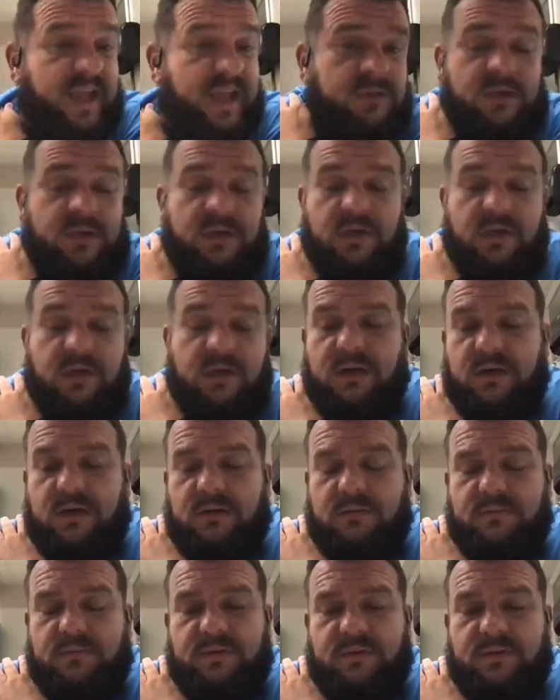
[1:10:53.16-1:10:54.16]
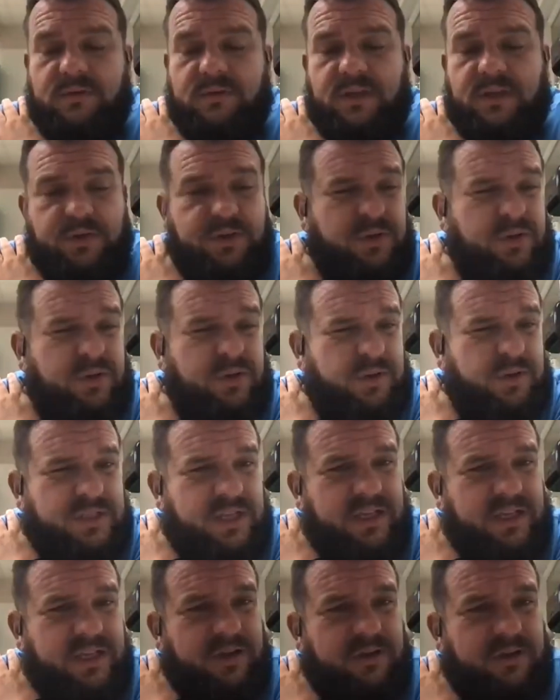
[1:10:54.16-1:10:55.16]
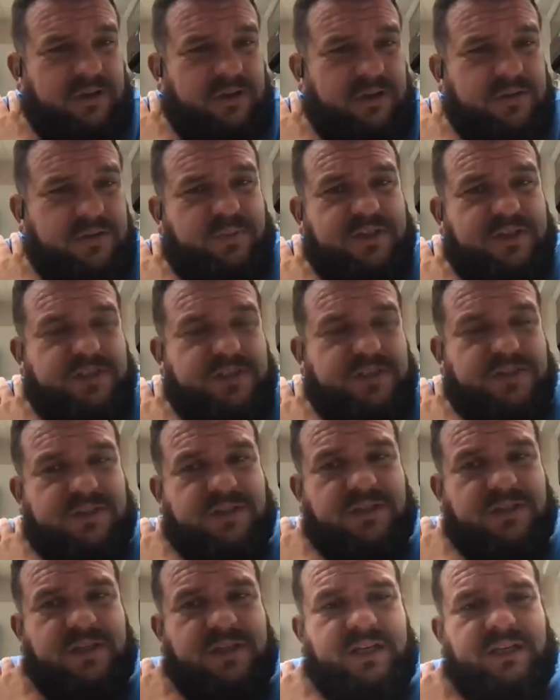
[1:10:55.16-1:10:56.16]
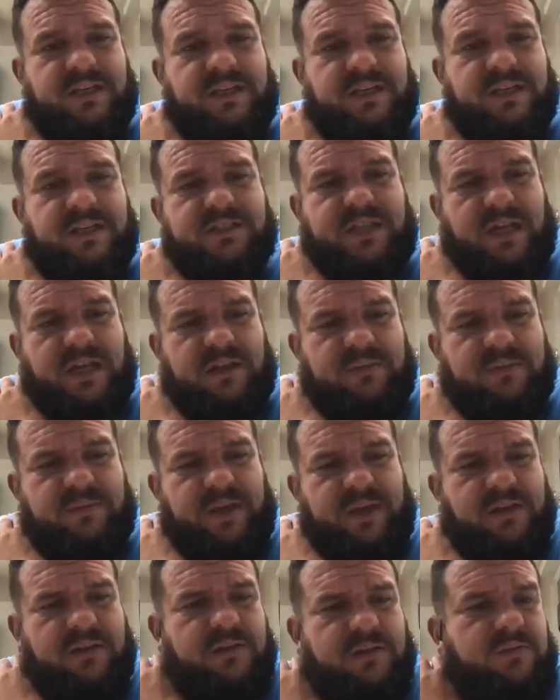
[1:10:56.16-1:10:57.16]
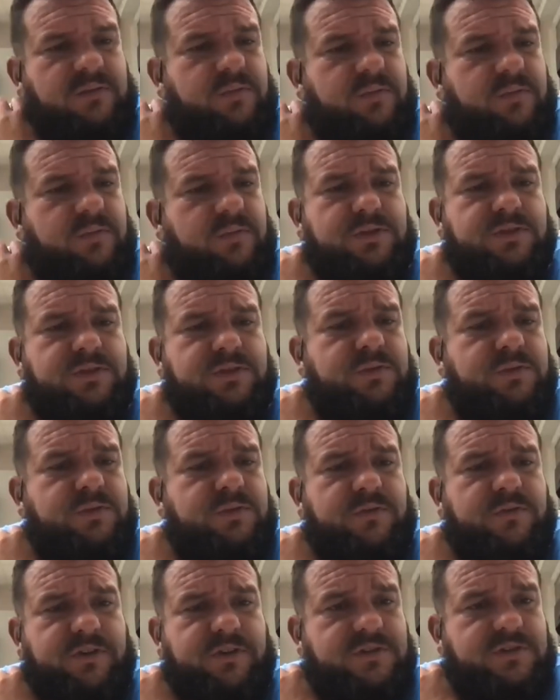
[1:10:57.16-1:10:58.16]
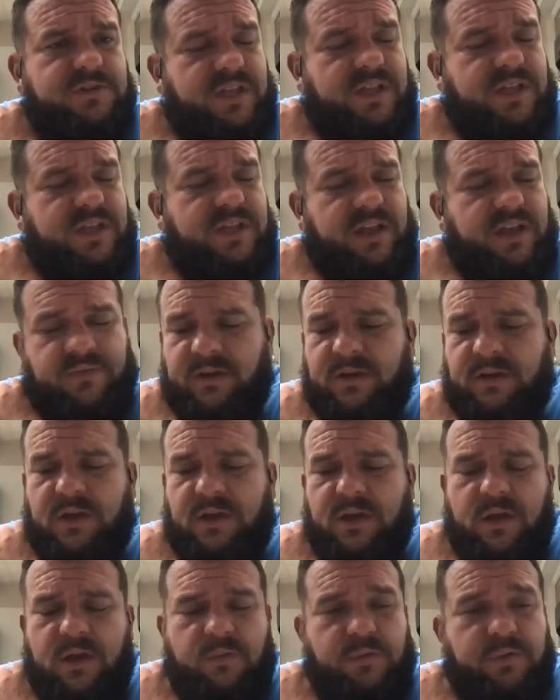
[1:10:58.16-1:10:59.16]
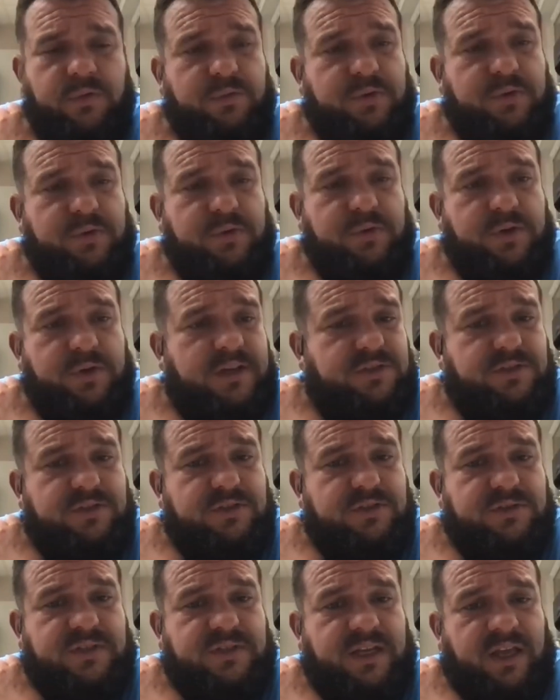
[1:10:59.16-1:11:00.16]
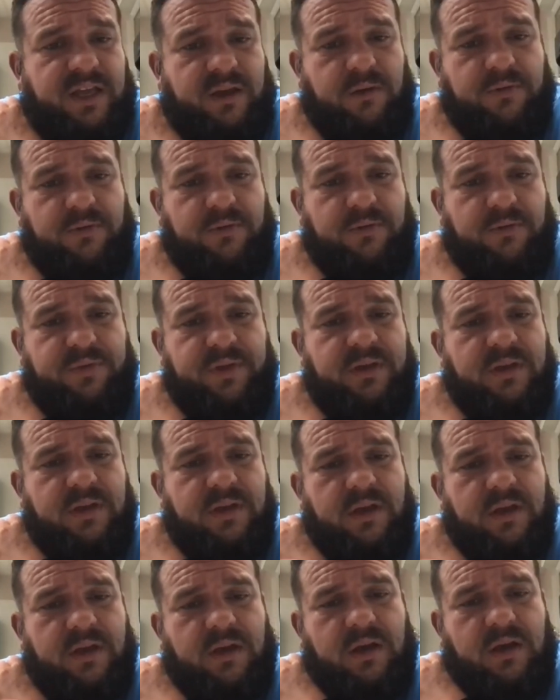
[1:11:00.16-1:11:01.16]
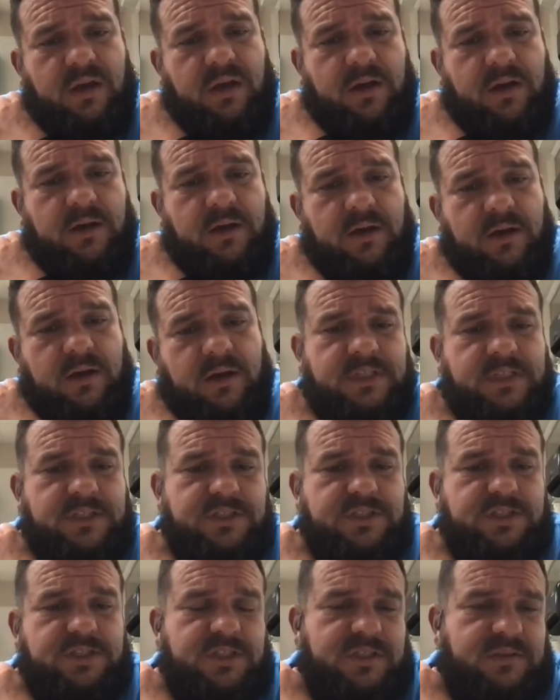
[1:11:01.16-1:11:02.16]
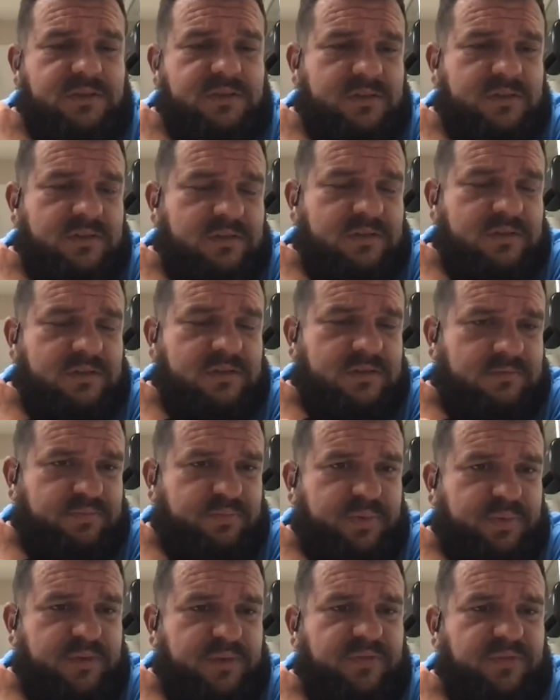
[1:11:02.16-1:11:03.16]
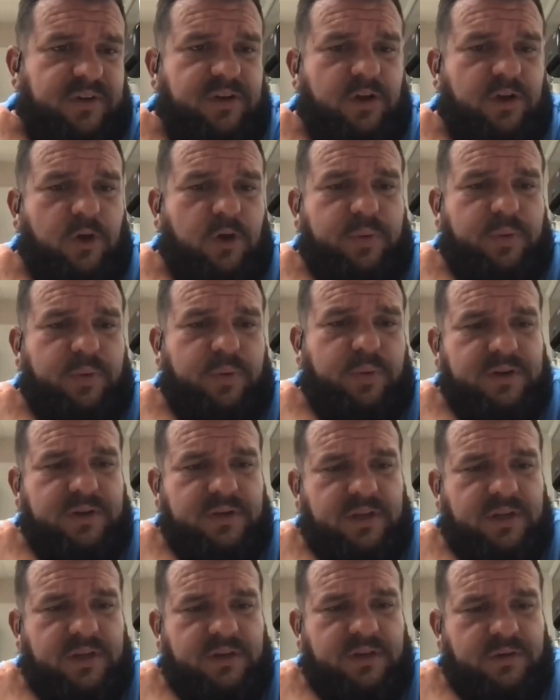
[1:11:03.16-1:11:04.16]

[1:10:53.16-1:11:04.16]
gown, that when you go to take care of these patients. And again, just tell them, hey, look, we're just doing it for your safety. We want to make sure you stay healthy, and just be very open